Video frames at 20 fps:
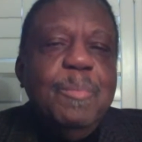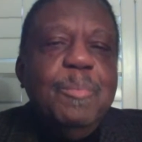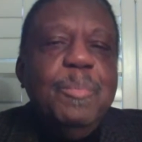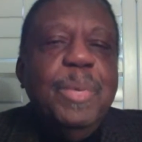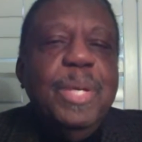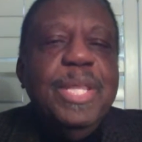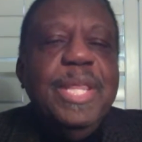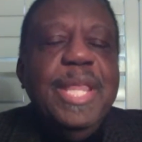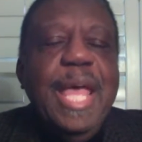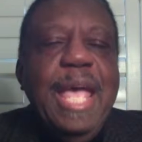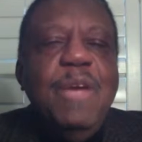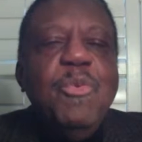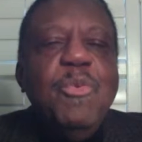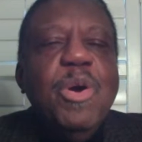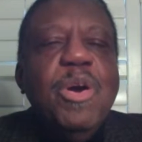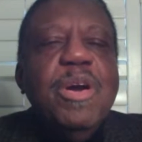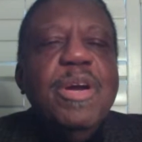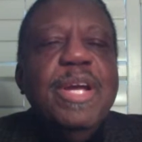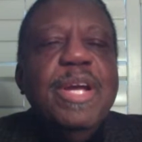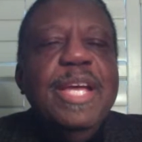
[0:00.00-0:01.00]
but they
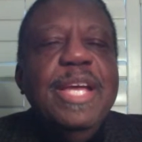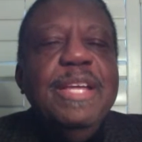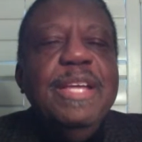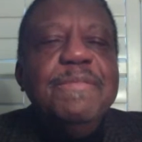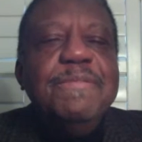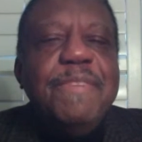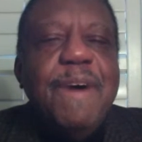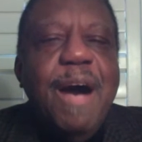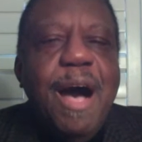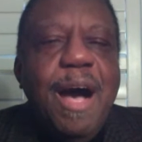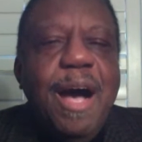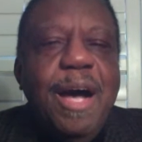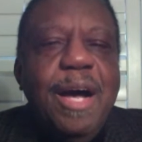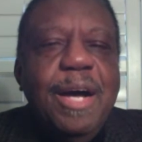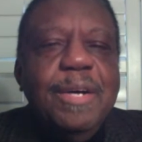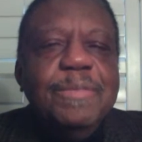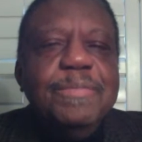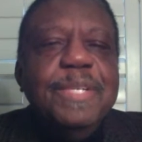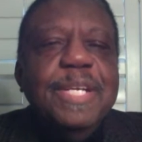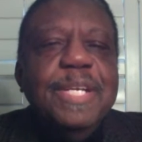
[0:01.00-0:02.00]
were
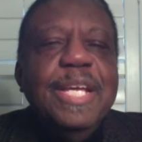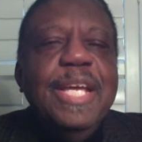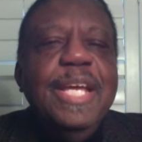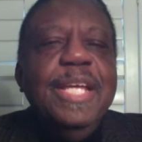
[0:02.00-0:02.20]
involved